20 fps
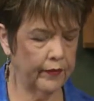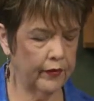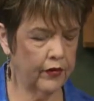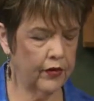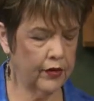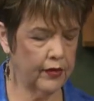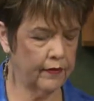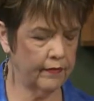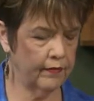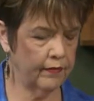
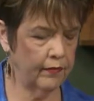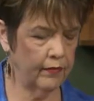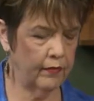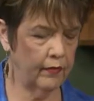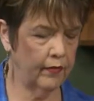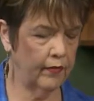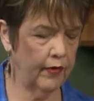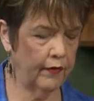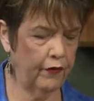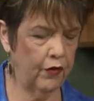Just
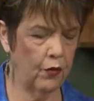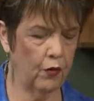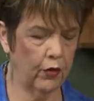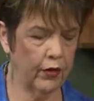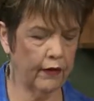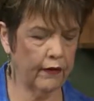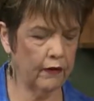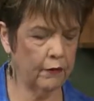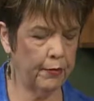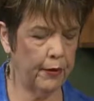if you want
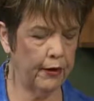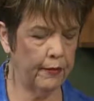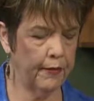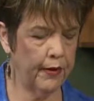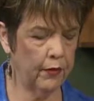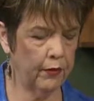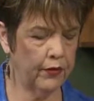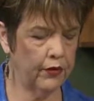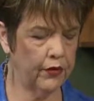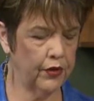to
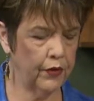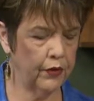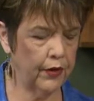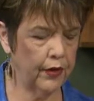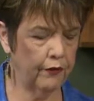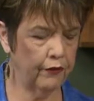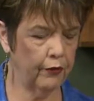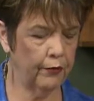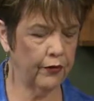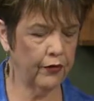experiment with doing
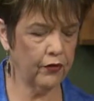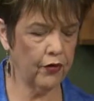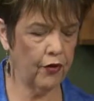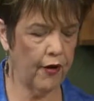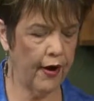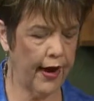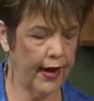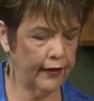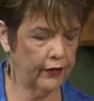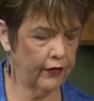it from
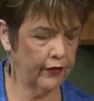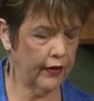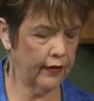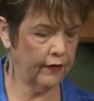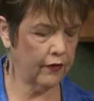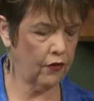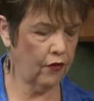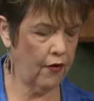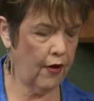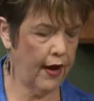scratch,
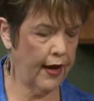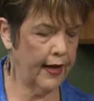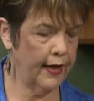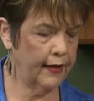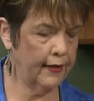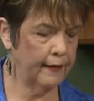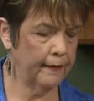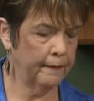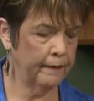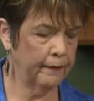that's great.